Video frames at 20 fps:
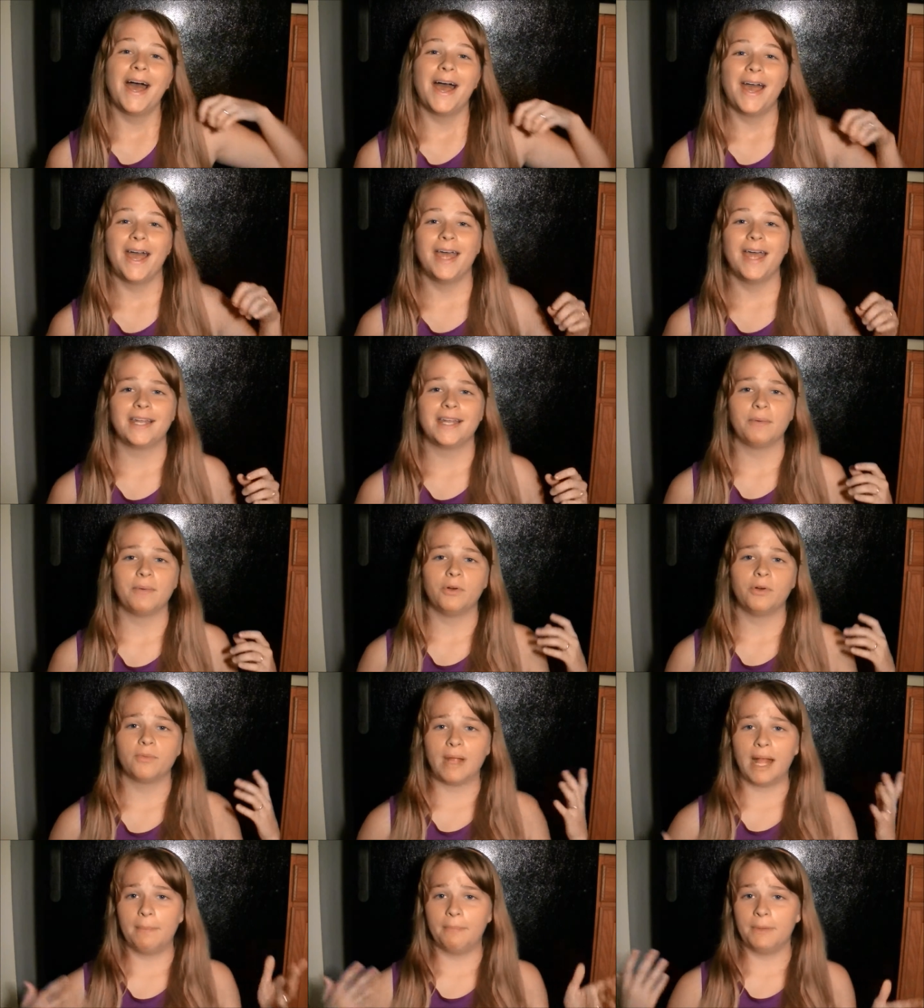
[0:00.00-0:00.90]
and I
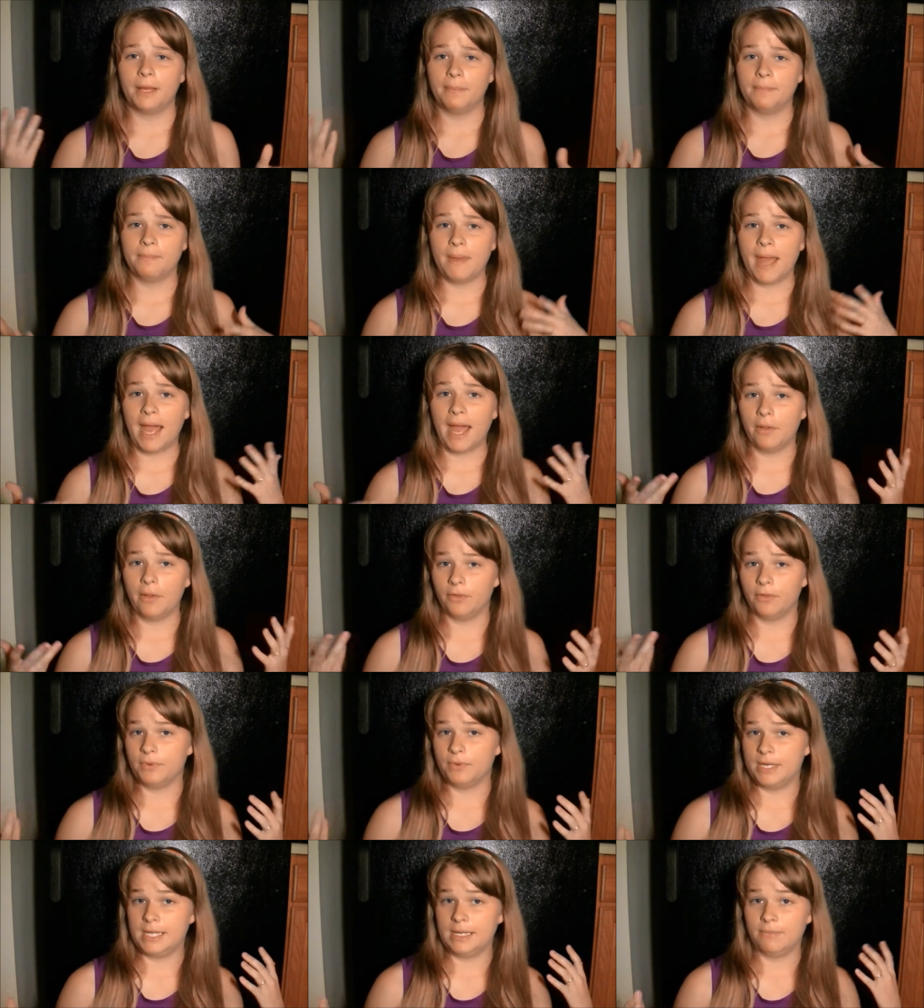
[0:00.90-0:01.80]
will wrap up how
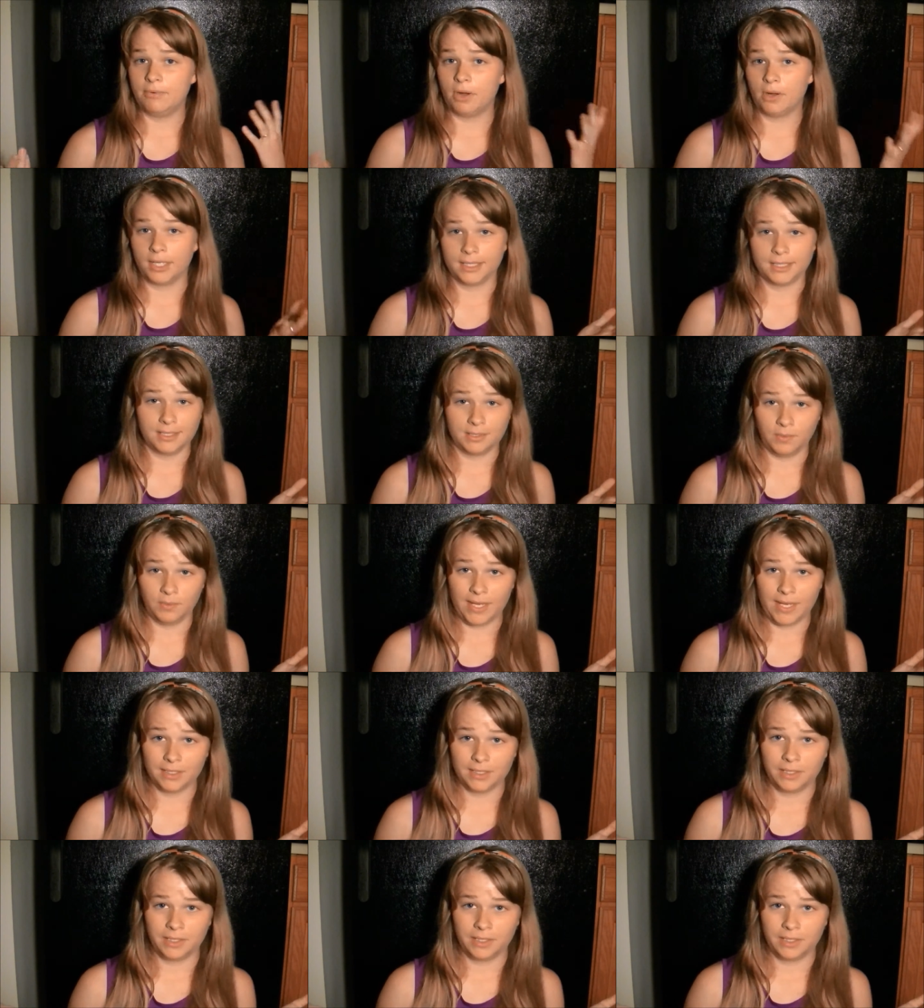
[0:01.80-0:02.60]
the reading progresses went.